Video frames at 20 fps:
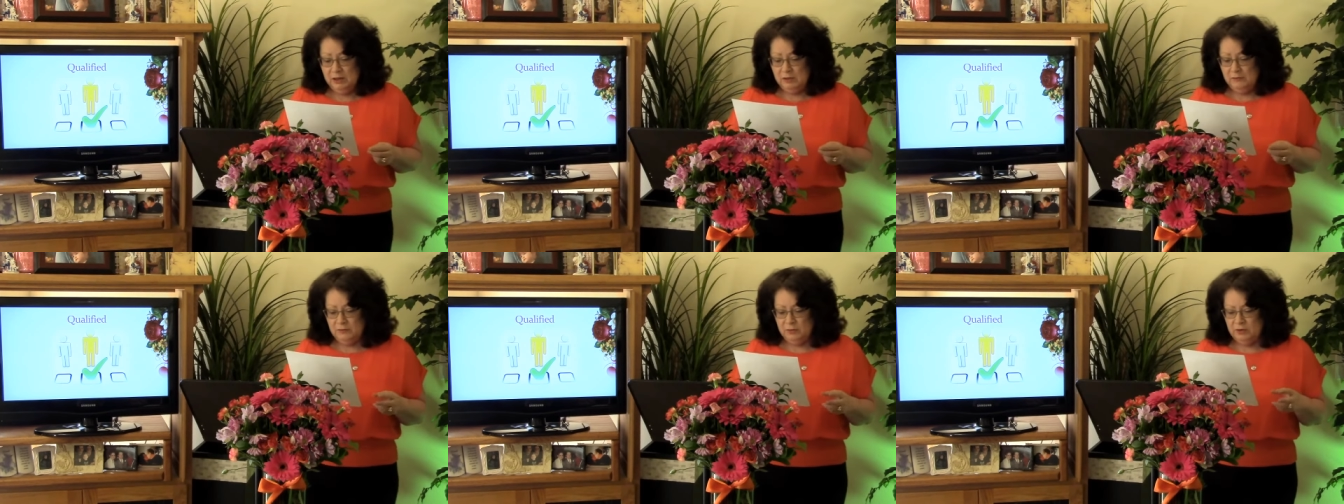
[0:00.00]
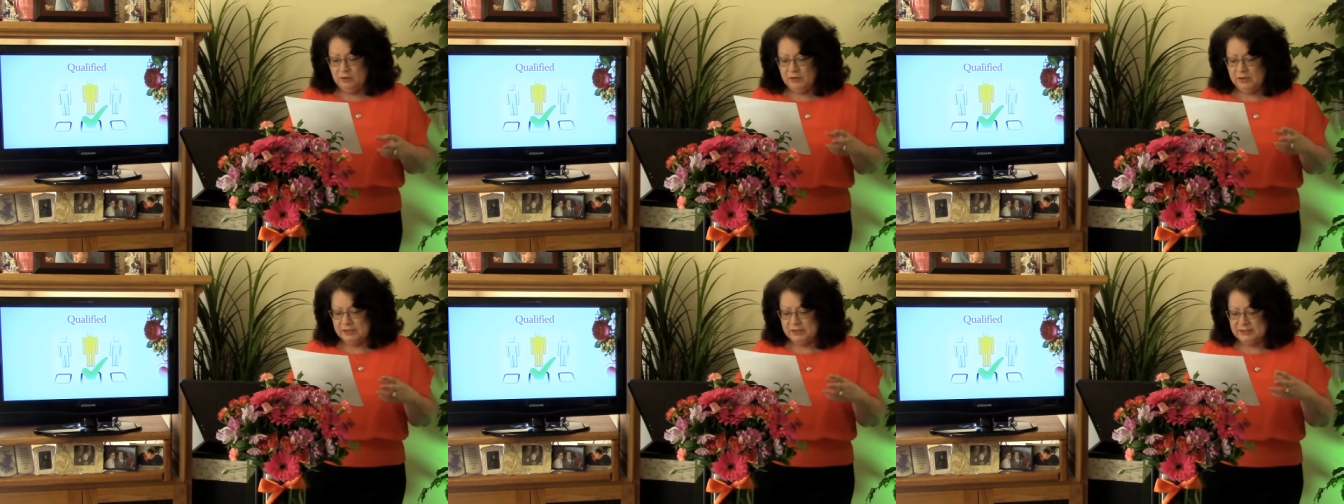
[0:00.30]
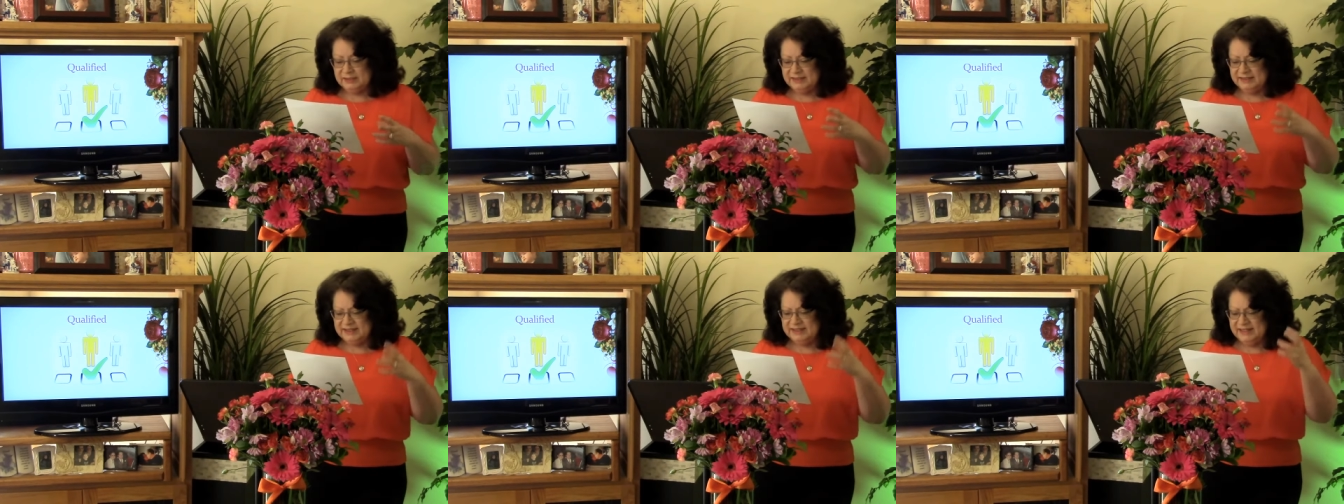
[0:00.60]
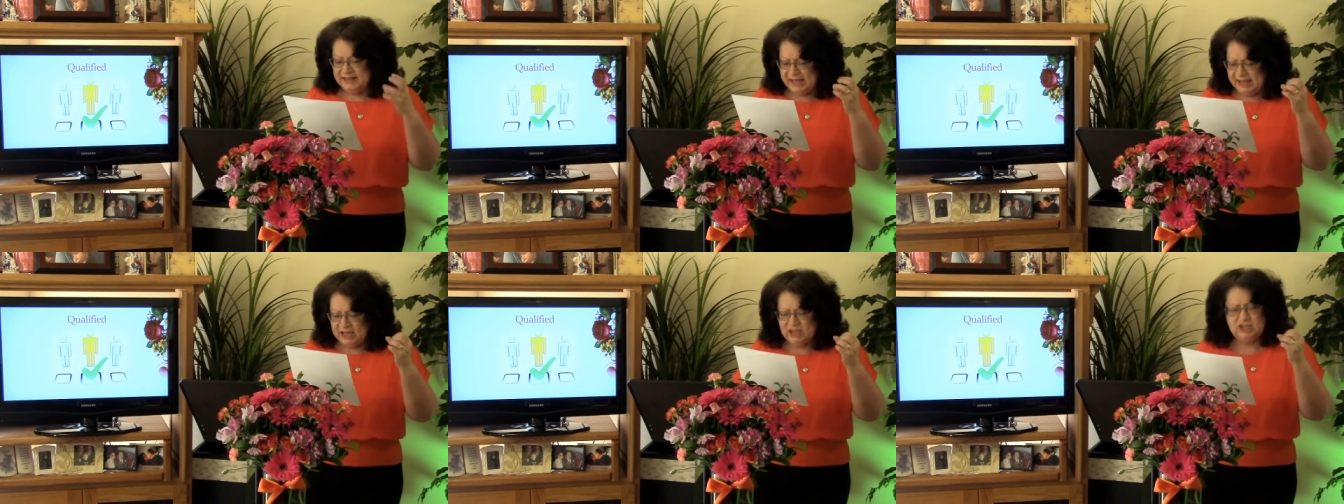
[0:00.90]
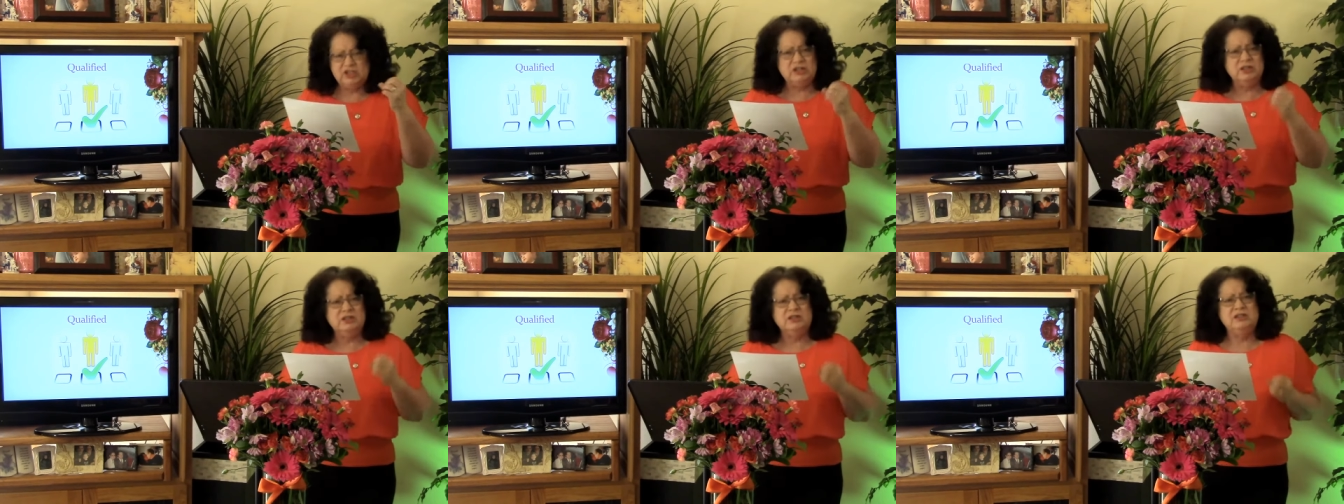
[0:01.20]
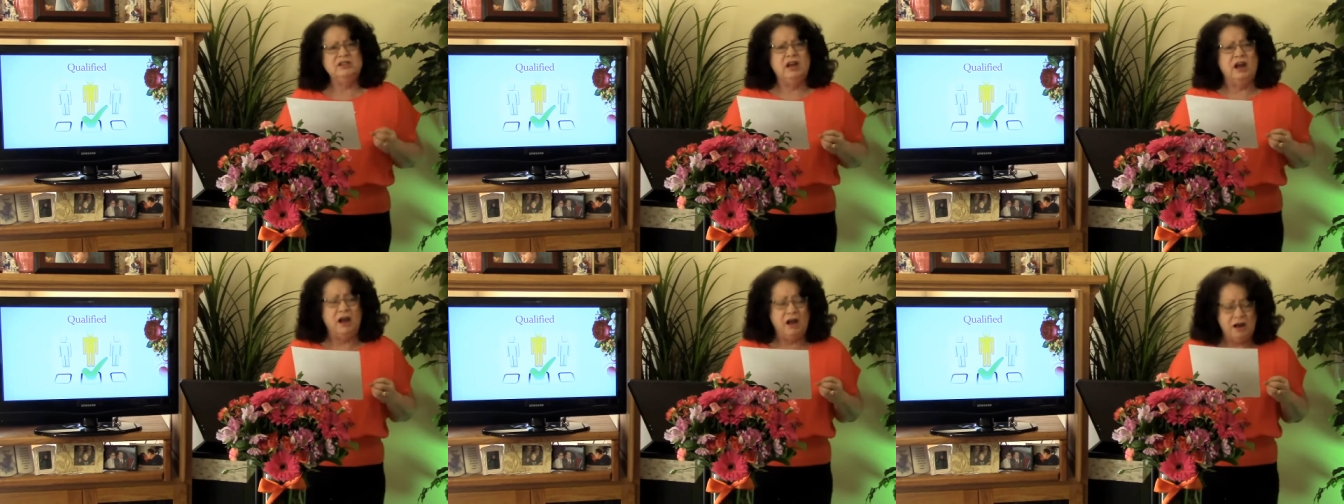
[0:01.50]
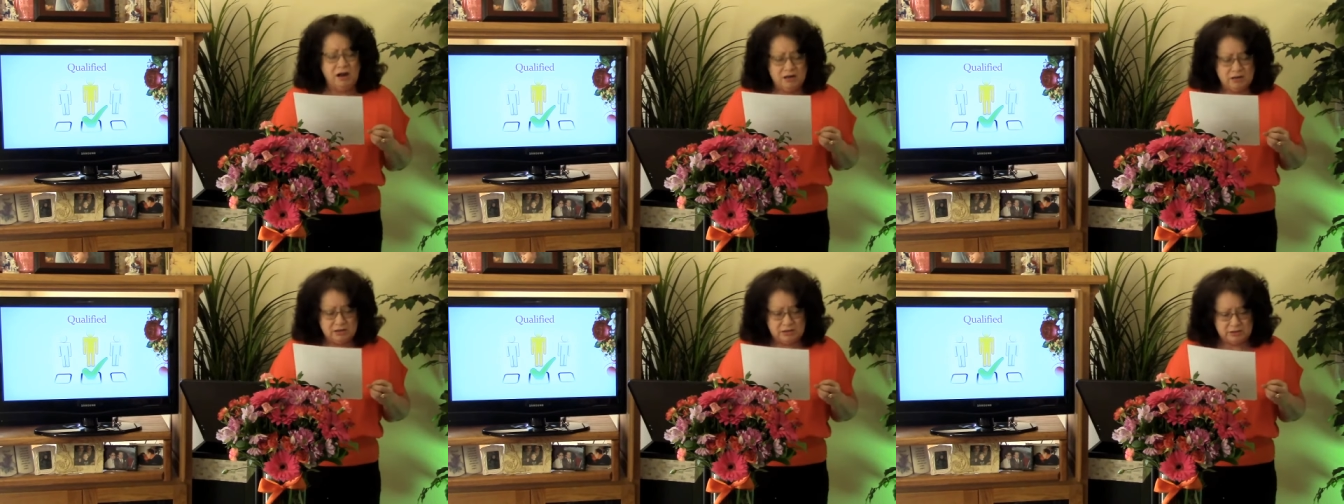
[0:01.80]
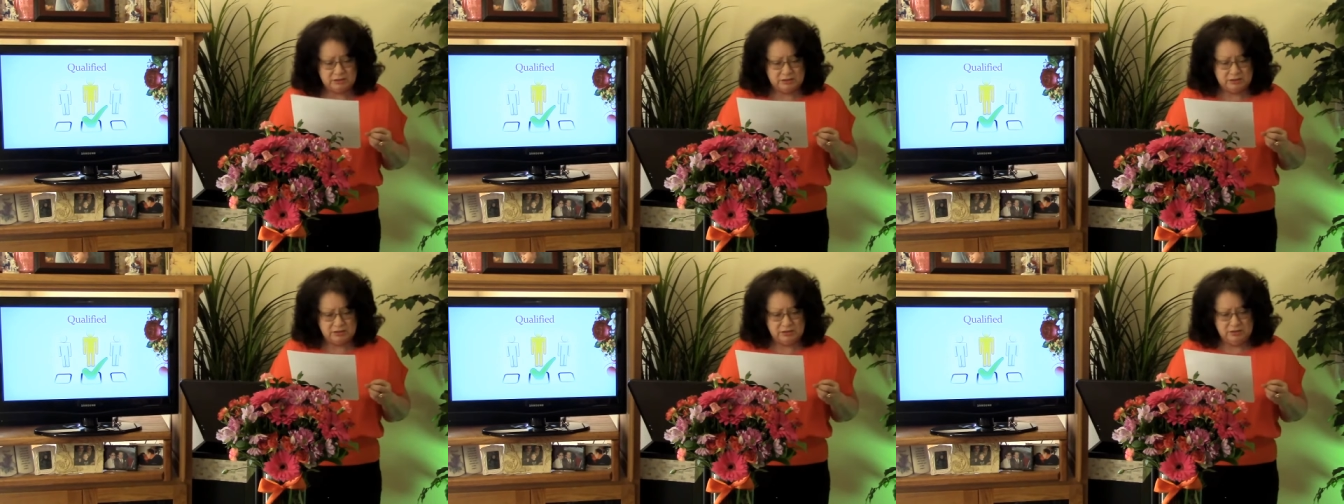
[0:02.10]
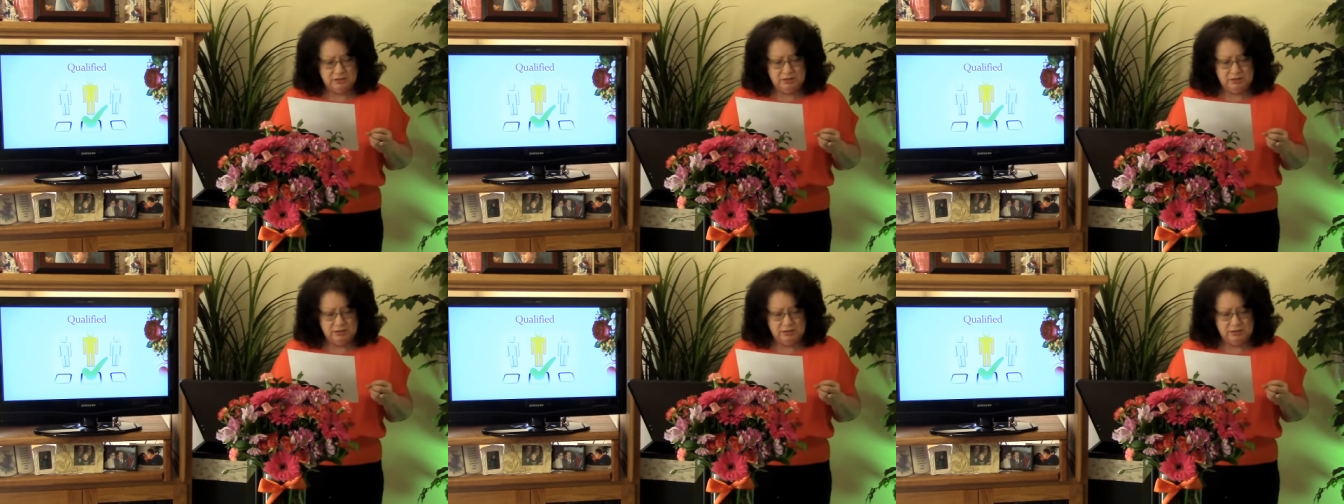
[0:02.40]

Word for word: for this nation's heart,